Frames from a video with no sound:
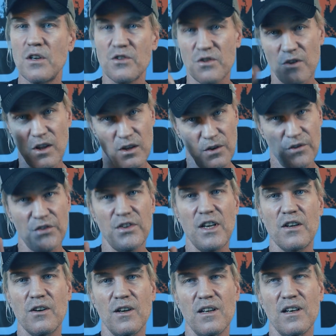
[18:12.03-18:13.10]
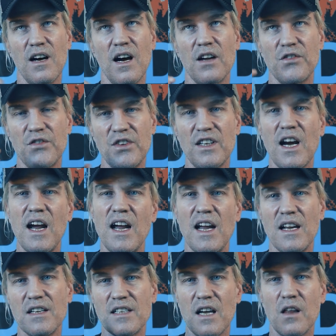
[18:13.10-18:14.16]
Those are the little secret uh,
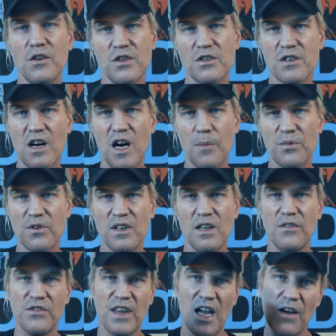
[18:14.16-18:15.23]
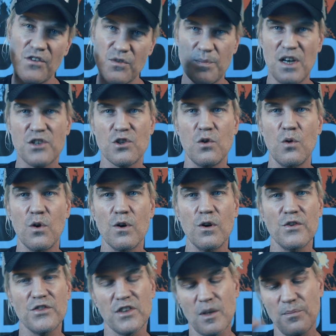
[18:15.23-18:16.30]
CIA intelligence operatives. They have special
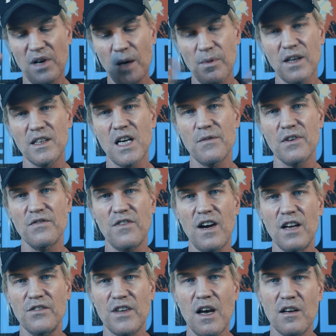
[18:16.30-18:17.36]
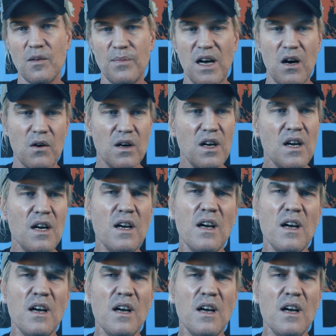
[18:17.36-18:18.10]
orders that the public never finds out about.